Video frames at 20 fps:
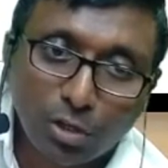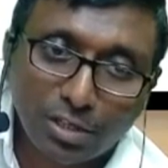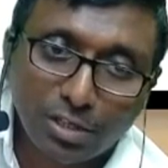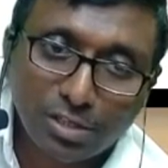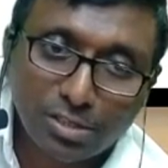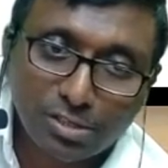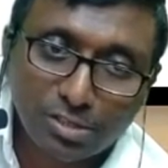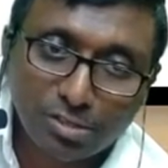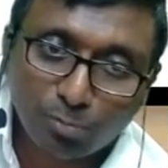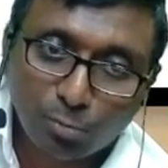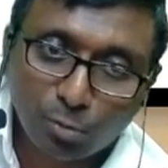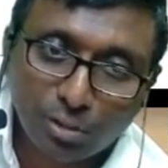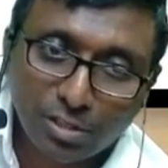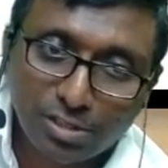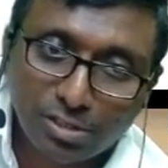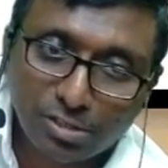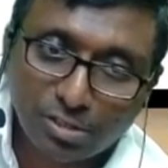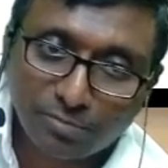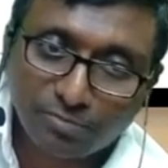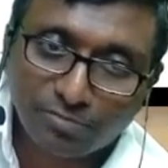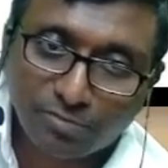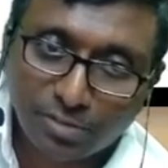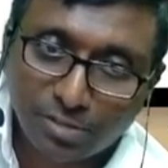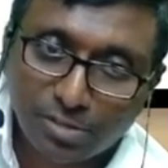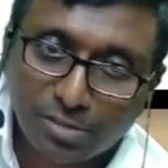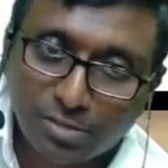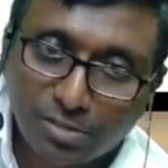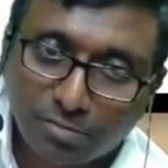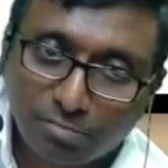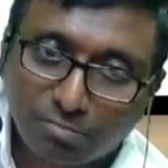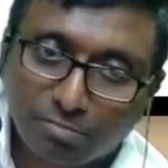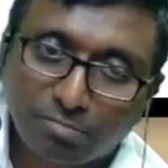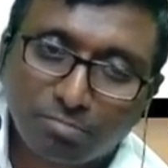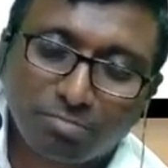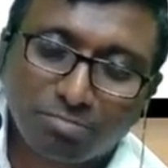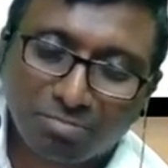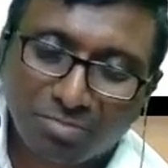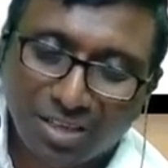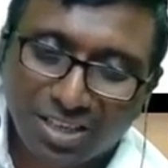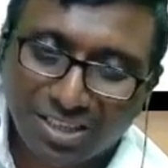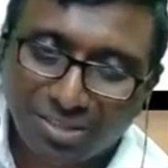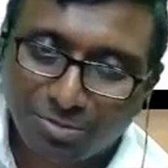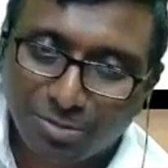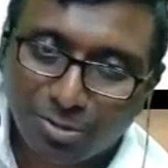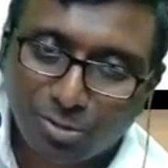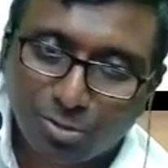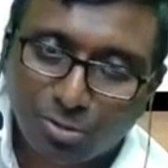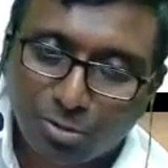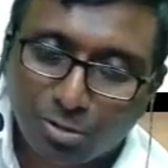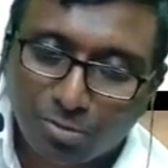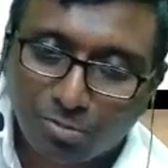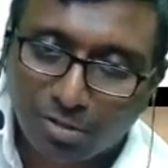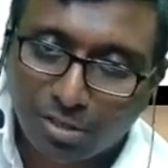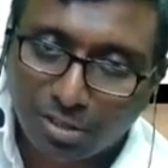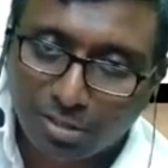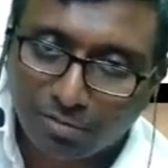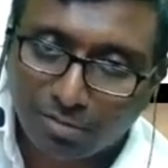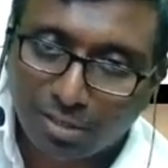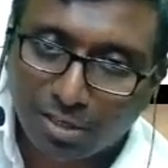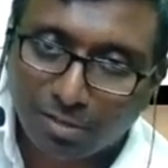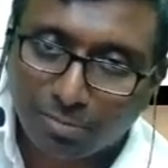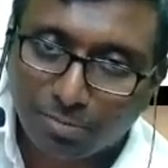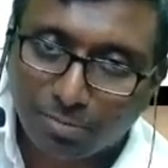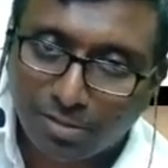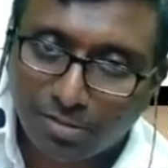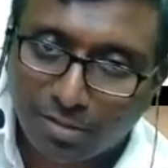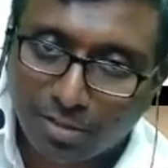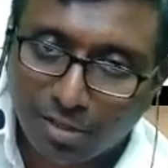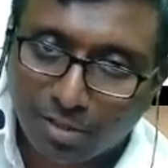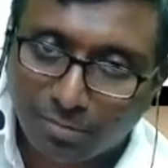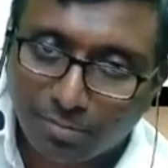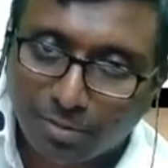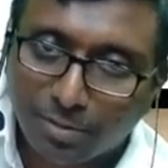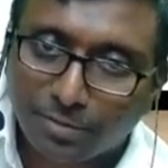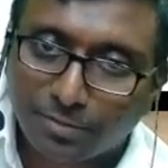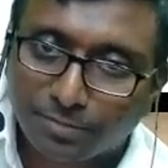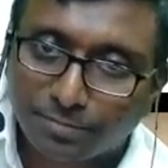at least put a step first. Whatever happens will happen.